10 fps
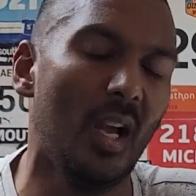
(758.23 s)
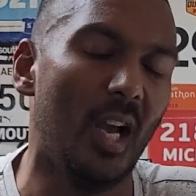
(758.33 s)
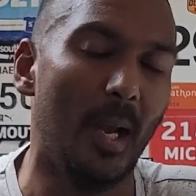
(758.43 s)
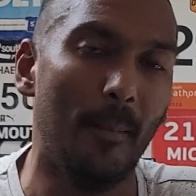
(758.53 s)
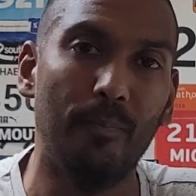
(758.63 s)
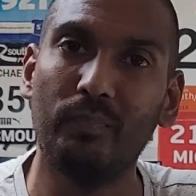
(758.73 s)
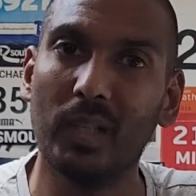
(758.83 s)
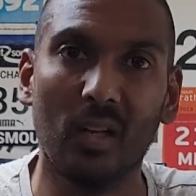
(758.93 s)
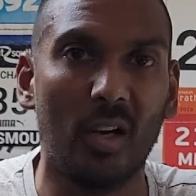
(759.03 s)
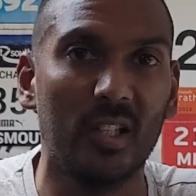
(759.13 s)
Like
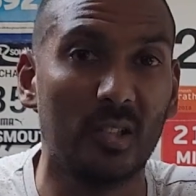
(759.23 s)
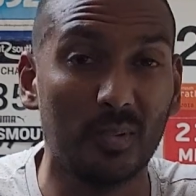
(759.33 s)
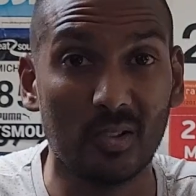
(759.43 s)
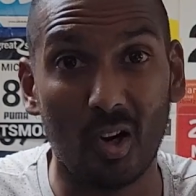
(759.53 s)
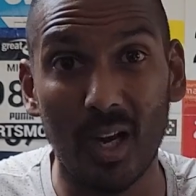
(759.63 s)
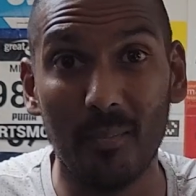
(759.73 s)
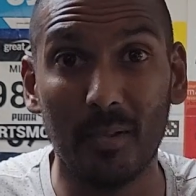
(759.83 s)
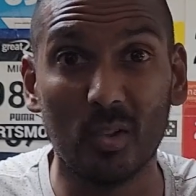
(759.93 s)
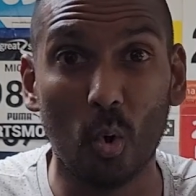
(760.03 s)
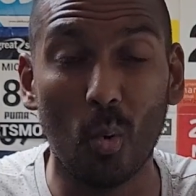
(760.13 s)
and subscribe
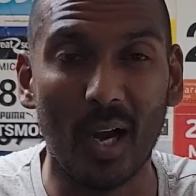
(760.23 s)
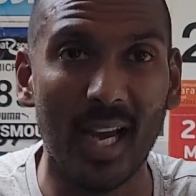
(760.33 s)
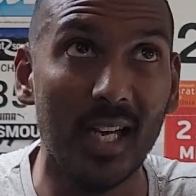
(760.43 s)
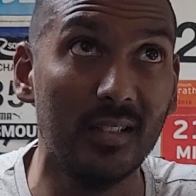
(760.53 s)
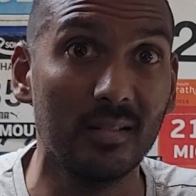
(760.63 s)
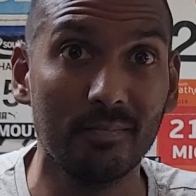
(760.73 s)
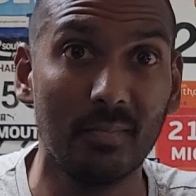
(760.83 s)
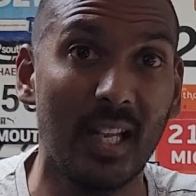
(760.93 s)
as always,